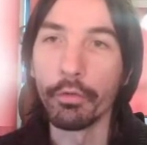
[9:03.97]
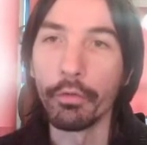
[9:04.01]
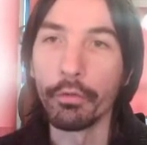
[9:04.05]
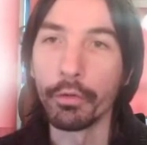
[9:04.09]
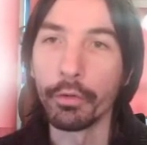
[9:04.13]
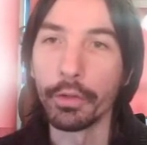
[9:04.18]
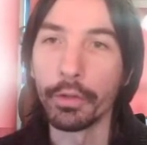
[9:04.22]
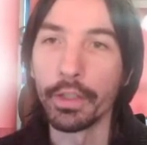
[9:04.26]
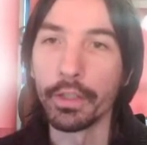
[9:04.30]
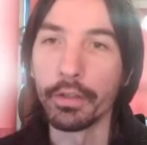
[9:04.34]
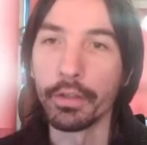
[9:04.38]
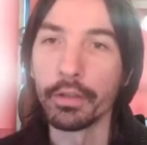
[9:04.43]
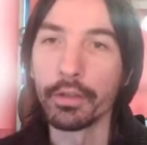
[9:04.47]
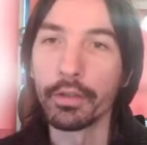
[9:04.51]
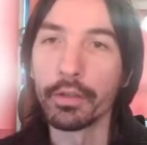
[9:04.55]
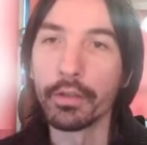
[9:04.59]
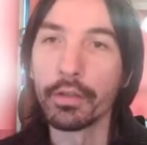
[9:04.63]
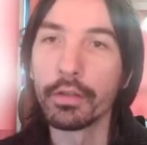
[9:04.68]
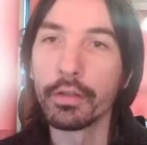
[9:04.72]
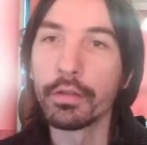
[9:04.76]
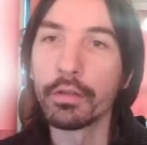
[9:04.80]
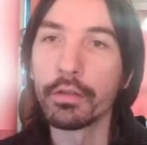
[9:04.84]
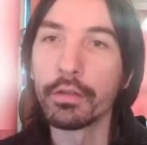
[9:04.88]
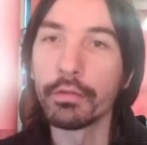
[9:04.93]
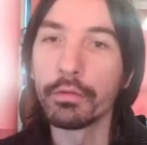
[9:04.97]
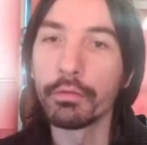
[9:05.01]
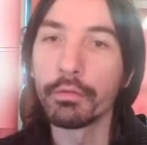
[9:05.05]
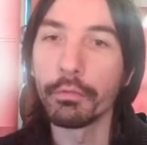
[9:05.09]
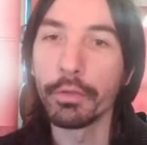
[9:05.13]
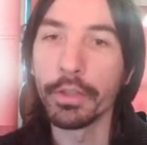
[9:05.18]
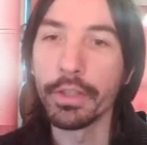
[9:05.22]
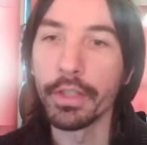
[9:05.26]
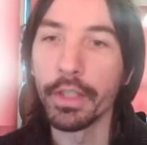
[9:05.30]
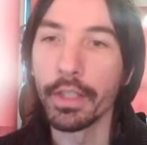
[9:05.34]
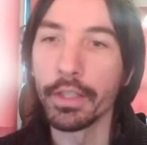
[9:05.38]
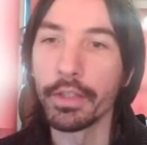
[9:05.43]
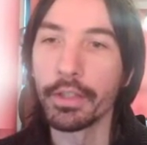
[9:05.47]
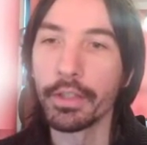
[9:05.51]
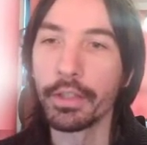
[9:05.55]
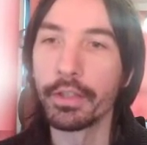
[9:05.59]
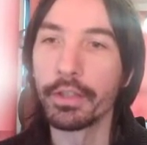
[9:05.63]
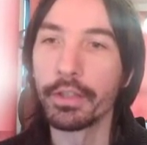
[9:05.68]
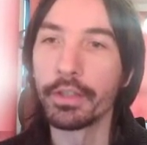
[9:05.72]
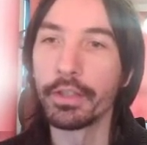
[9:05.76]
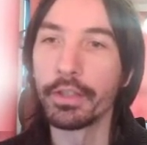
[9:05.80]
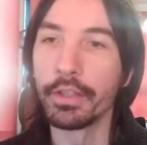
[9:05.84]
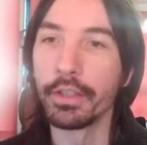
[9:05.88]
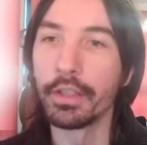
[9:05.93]
already resized it,
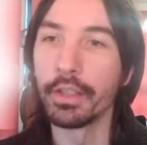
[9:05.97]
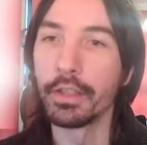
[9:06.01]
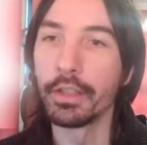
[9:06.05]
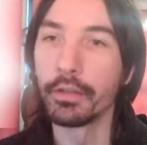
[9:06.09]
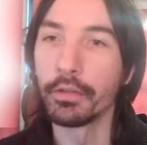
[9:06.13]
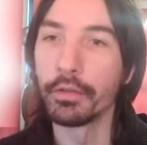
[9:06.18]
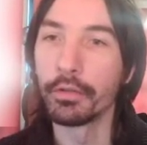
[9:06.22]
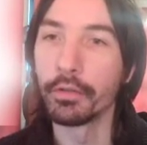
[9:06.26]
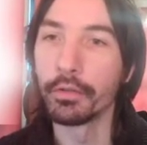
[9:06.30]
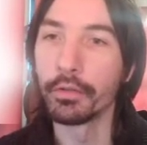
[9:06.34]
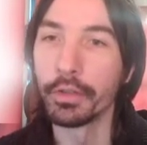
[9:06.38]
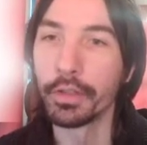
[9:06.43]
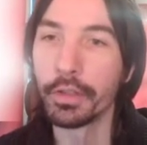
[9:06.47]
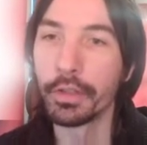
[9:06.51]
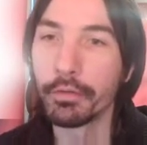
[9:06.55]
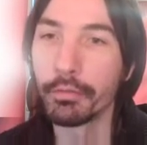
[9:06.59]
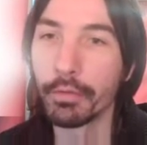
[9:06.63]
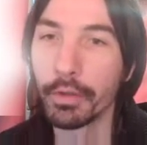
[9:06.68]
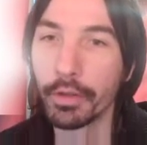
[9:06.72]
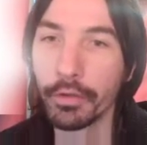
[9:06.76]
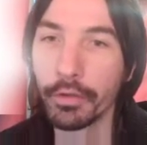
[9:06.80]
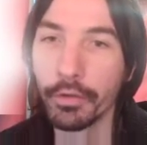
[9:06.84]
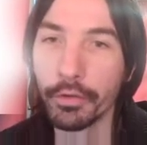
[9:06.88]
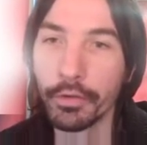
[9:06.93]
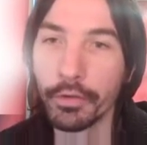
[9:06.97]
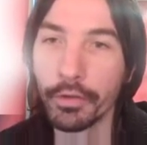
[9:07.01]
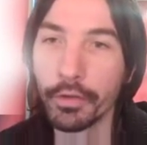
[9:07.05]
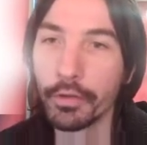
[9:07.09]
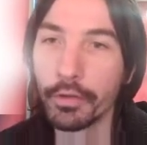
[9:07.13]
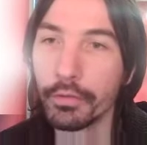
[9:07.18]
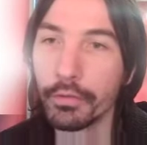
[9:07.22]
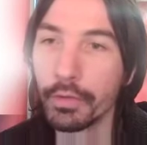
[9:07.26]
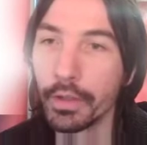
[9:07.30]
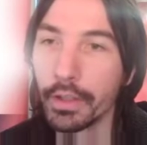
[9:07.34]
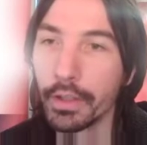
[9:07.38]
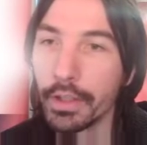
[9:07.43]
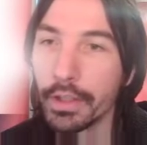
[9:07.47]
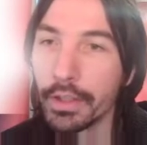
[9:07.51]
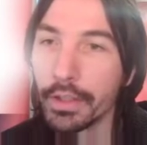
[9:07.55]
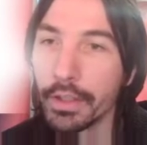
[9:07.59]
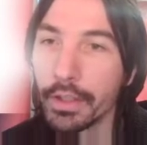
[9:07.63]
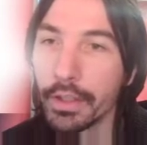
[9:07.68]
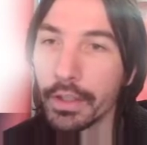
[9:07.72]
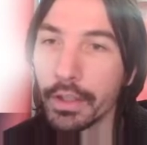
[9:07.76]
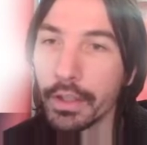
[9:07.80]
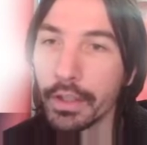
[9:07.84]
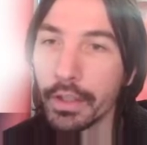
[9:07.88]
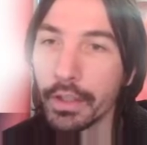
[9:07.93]
so this one does not do
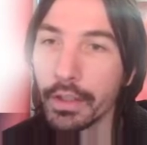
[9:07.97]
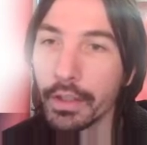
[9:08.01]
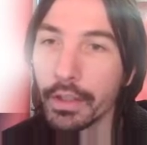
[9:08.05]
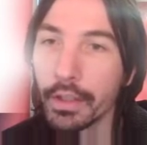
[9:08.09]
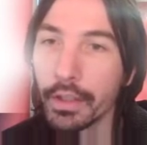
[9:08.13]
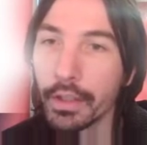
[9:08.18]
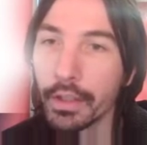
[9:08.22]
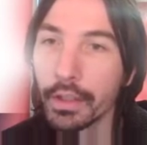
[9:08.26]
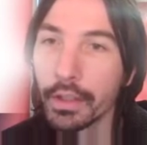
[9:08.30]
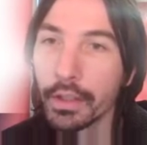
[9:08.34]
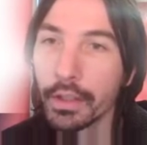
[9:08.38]
anything.